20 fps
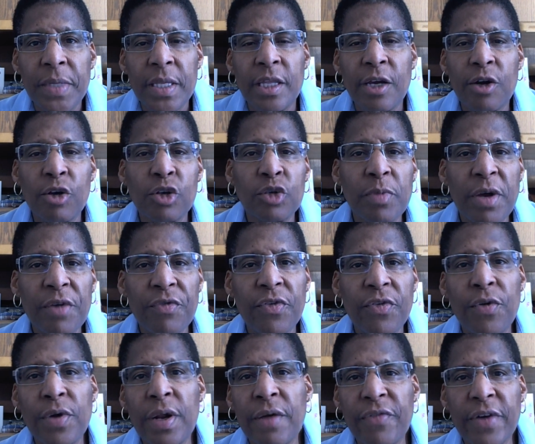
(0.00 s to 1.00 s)
There goes my
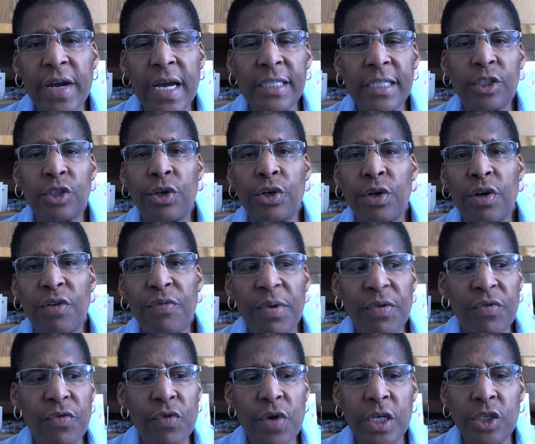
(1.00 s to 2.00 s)
phone. I forgot to turn off
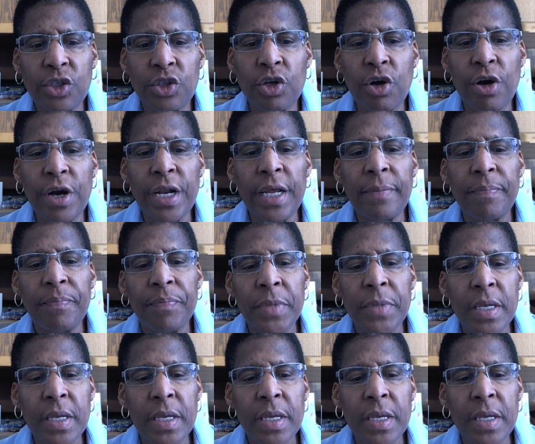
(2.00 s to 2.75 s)
before I started.